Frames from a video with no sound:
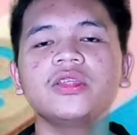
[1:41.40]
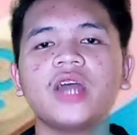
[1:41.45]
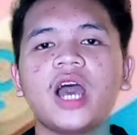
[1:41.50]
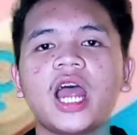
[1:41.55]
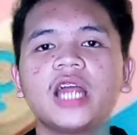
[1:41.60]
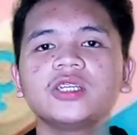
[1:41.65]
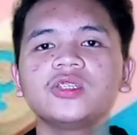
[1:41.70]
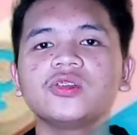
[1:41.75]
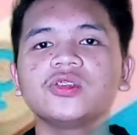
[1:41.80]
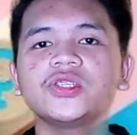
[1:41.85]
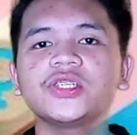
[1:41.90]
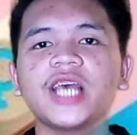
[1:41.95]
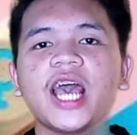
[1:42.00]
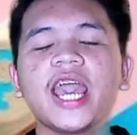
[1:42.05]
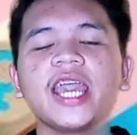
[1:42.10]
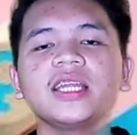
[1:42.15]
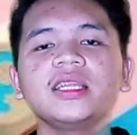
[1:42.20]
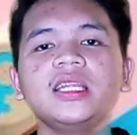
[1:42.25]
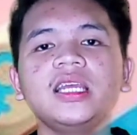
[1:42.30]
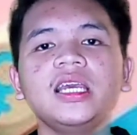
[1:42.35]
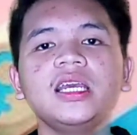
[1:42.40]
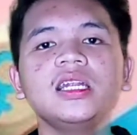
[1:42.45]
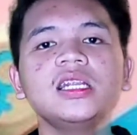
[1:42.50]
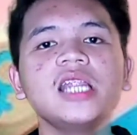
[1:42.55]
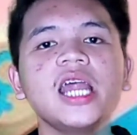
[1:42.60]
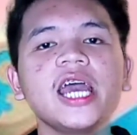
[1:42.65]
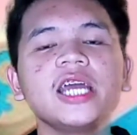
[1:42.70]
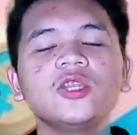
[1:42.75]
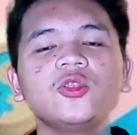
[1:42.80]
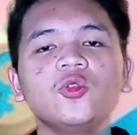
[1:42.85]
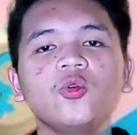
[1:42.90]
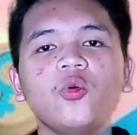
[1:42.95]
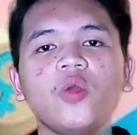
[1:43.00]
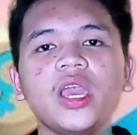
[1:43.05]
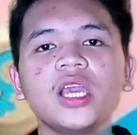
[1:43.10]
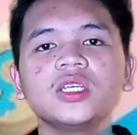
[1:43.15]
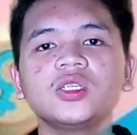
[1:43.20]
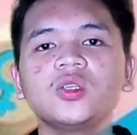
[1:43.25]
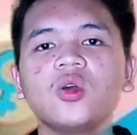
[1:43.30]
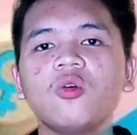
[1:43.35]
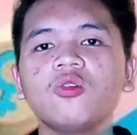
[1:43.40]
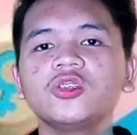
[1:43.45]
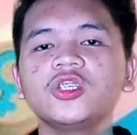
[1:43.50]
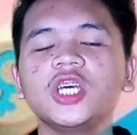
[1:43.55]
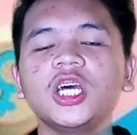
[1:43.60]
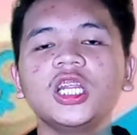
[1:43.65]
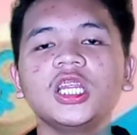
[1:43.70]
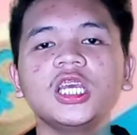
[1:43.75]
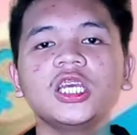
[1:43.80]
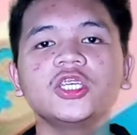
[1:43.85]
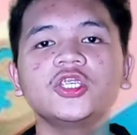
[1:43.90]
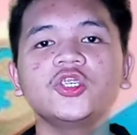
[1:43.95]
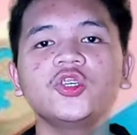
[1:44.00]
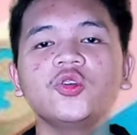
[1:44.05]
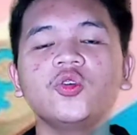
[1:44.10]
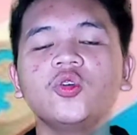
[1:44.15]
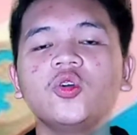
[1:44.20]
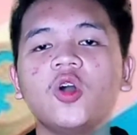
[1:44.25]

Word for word: our society led to a social issue